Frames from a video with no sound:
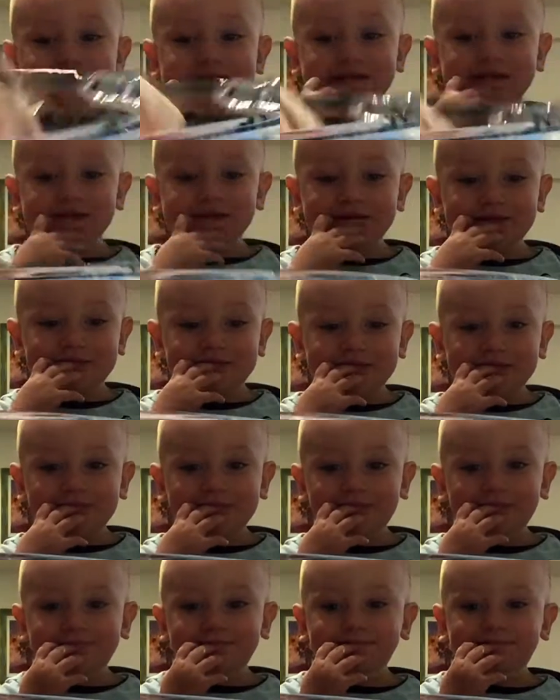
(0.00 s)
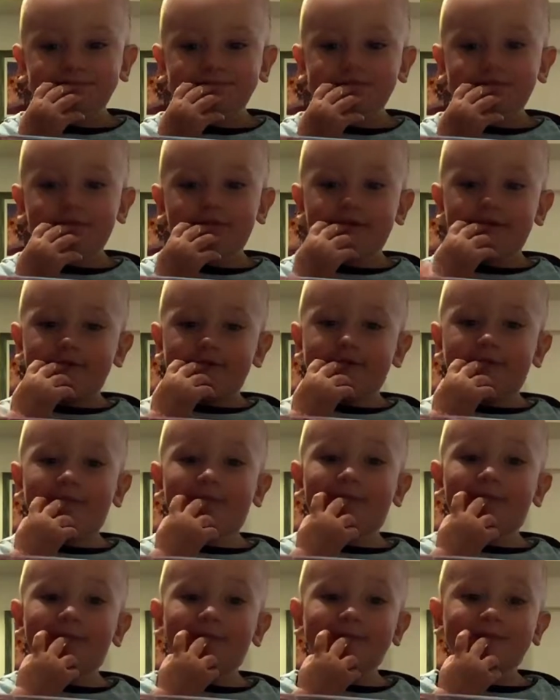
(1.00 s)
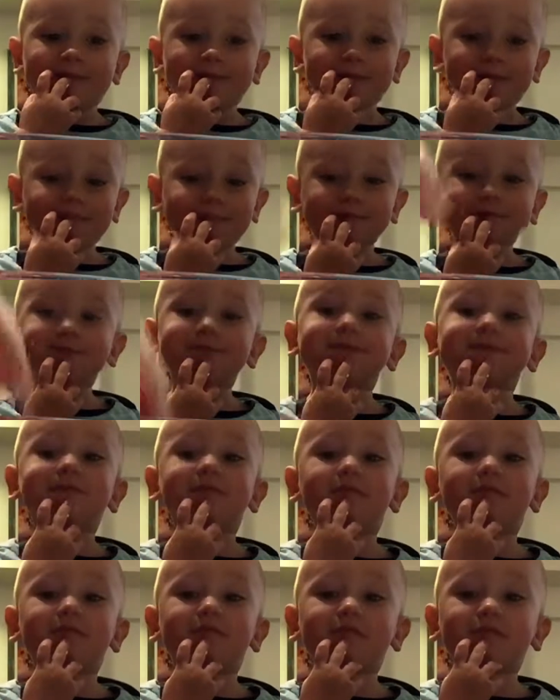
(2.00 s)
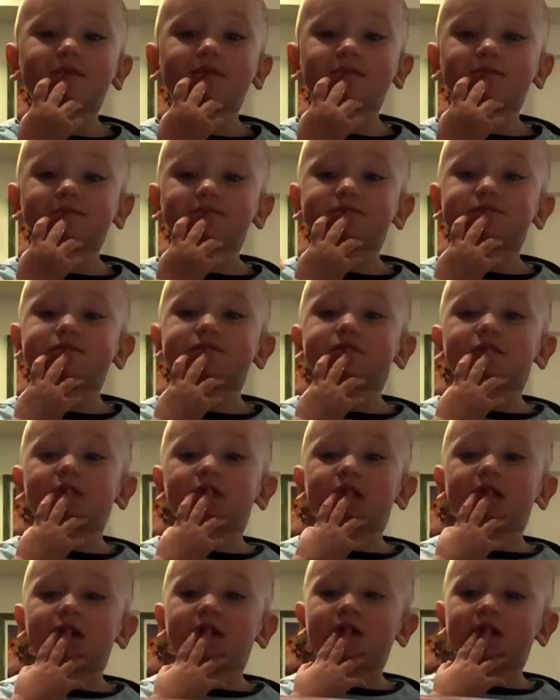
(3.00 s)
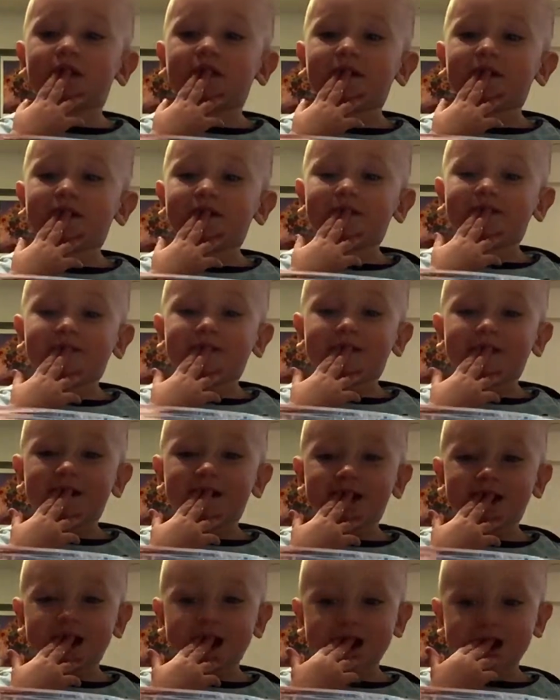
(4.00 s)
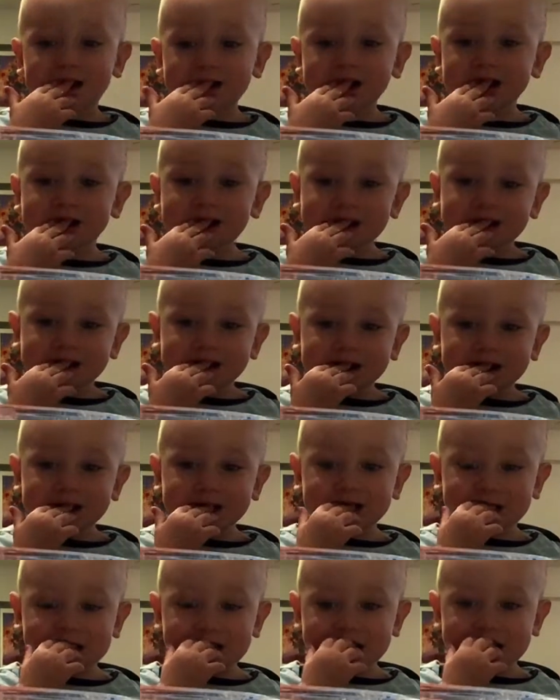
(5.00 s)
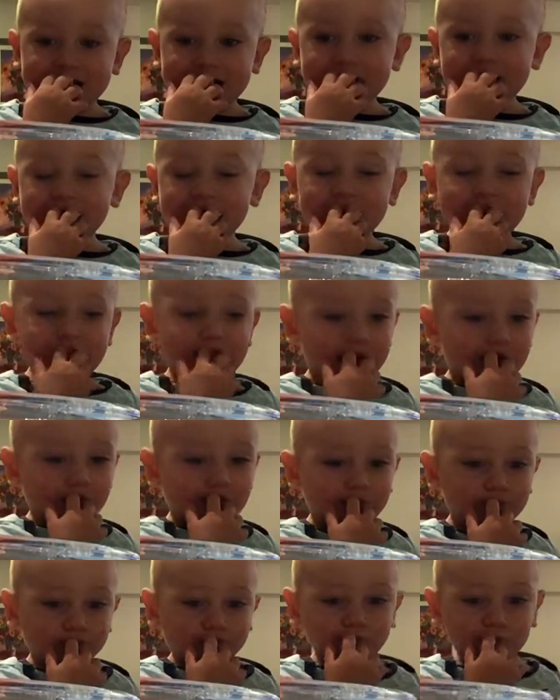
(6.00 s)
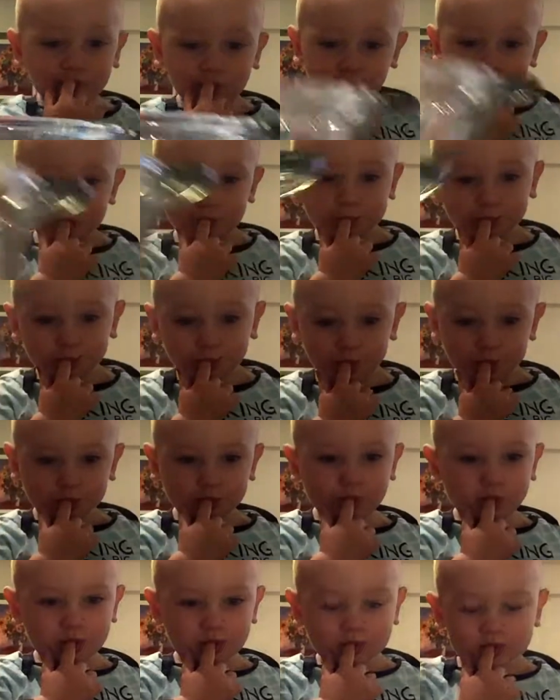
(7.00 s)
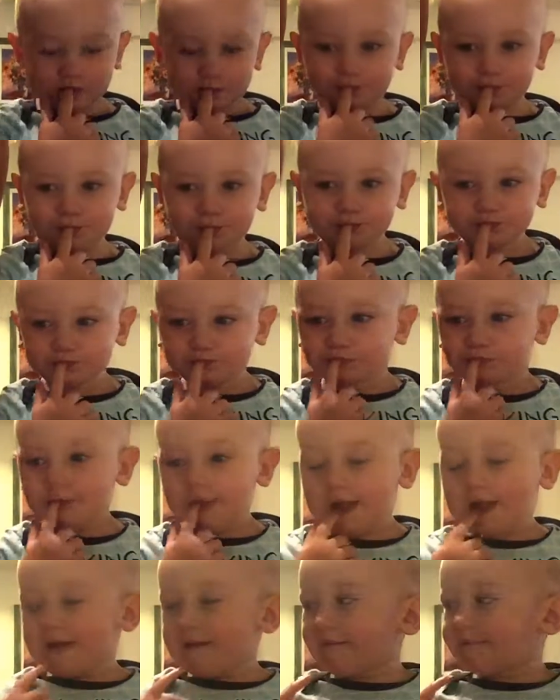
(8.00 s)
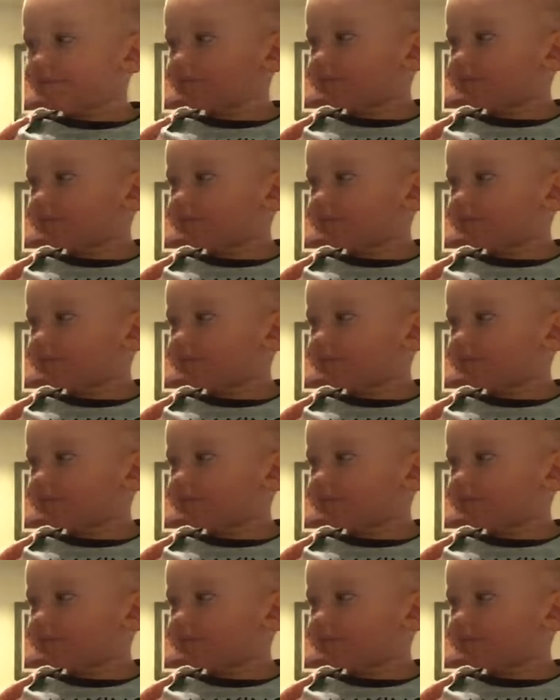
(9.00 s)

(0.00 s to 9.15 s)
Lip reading: how it's nicely mixed? Now, we already boiled the rice and it's already chill. So I'll just add it right here.